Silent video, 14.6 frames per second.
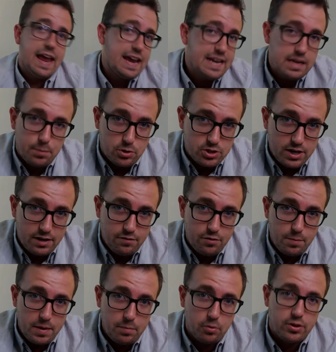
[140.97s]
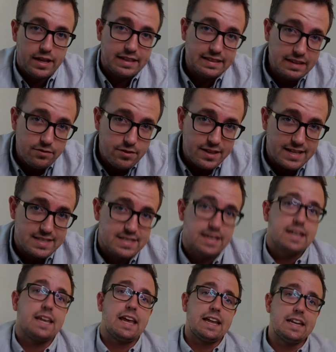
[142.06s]
80% of the people that live in that
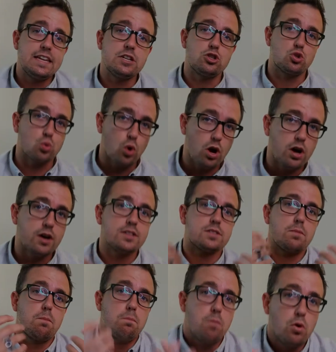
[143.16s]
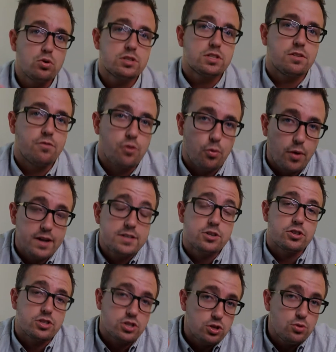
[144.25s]
city and it draws most of the
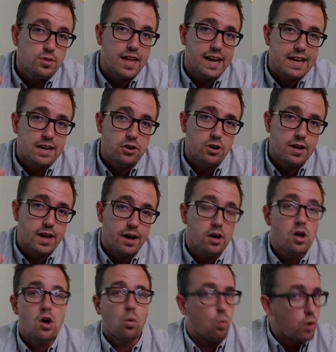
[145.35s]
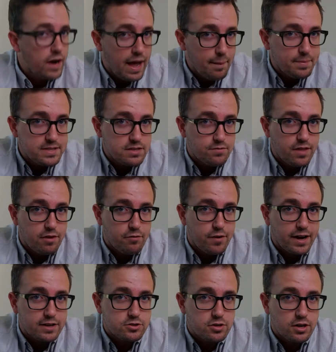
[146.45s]
renters to that area, what happens if that
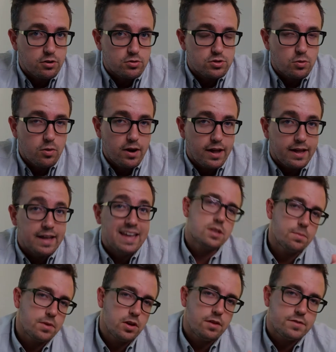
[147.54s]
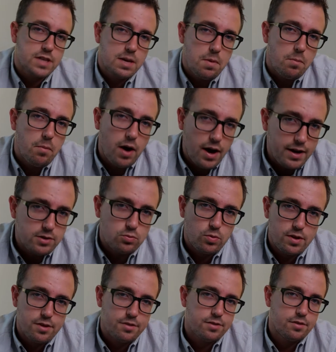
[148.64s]
factory goes away? Something you have to keep in mind
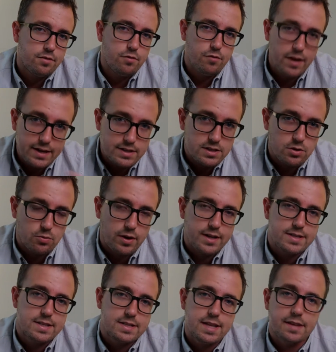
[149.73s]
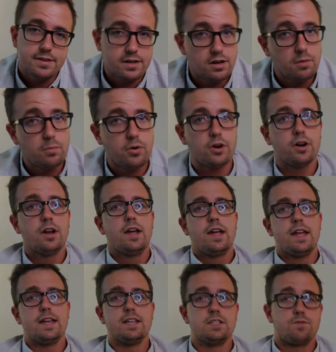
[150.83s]
with vacancy rates is that the number
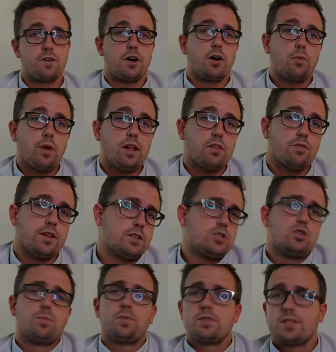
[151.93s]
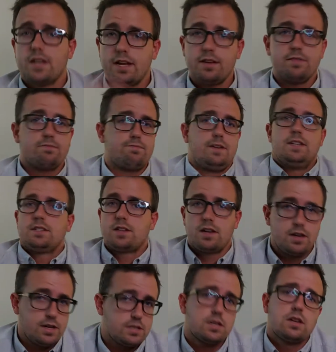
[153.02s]
is very relevant. 2% is
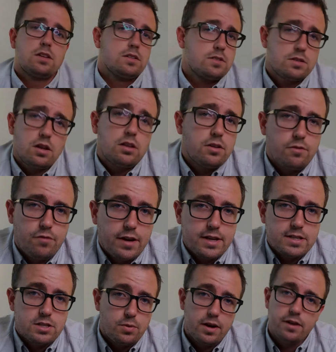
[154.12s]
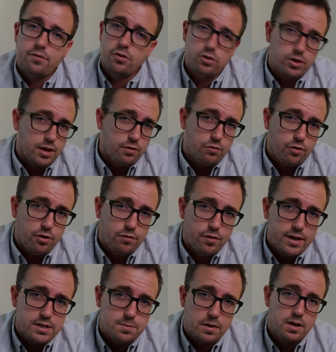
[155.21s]
a solid vacancy rate if you're looking for
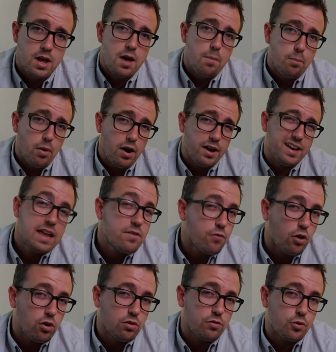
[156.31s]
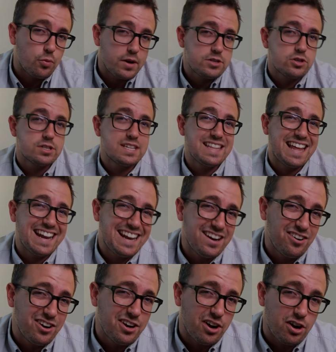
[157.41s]
investment. But if all of the renters in that
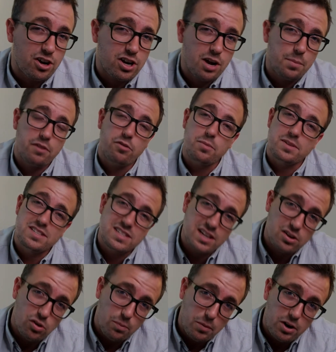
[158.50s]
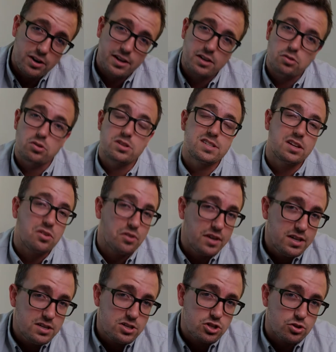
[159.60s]
area are coming from a single market or a single
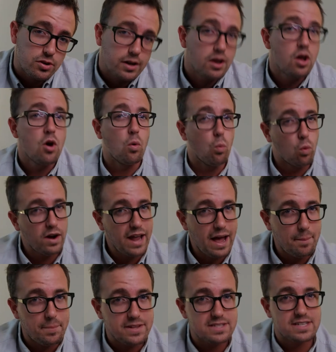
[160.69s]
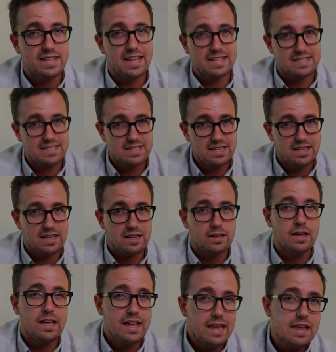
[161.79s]
industry, what happens in that
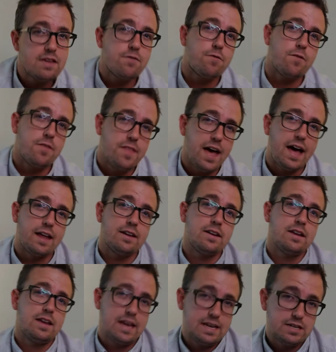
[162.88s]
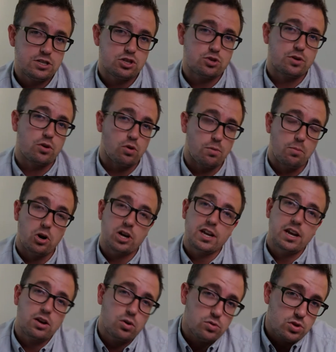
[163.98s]
city if that industry or
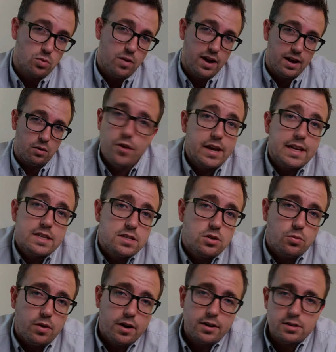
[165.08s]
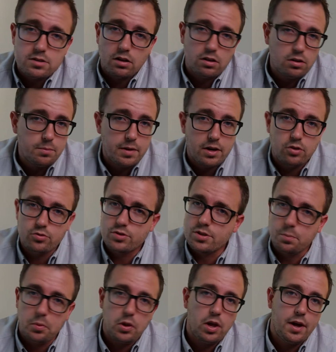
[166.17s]
market goes away? Vacancy rate is all about
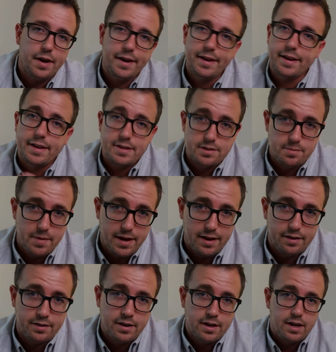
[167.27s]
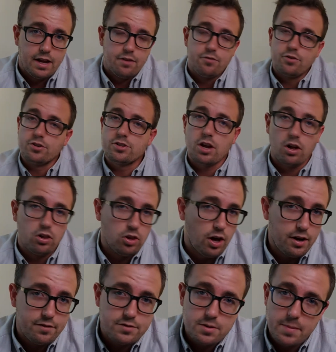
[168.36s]
supply and demand. If there's a
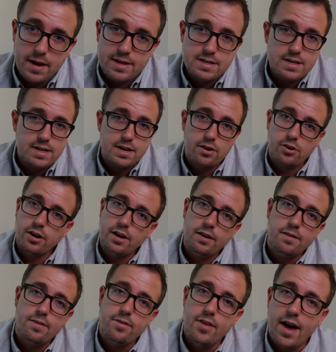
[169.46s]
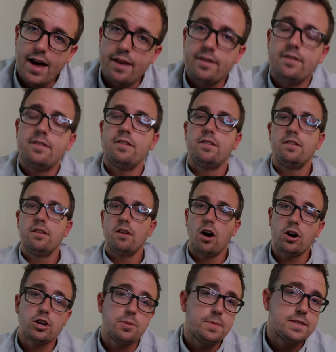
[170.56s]
lot of demand in an area, that
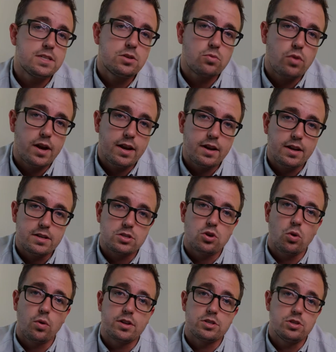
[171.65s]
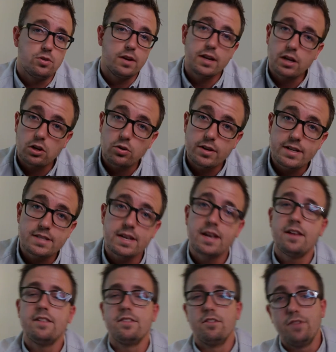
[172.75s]
occupancy rate is going to increase,
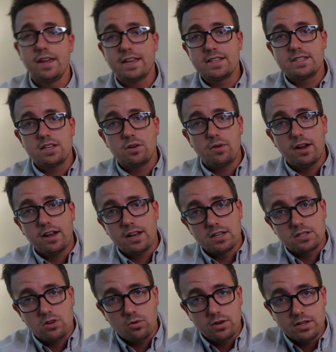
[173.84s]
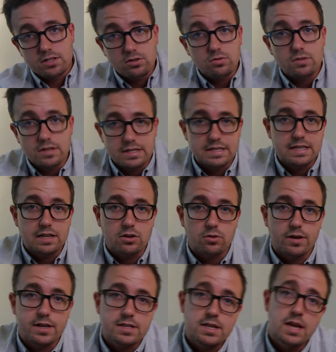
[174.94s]
the vacancy rate is going to
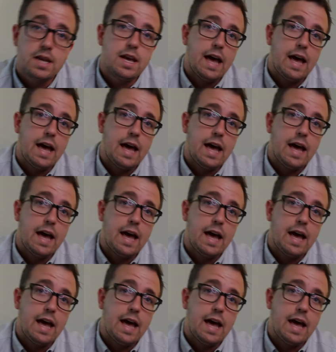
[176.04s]
decrease.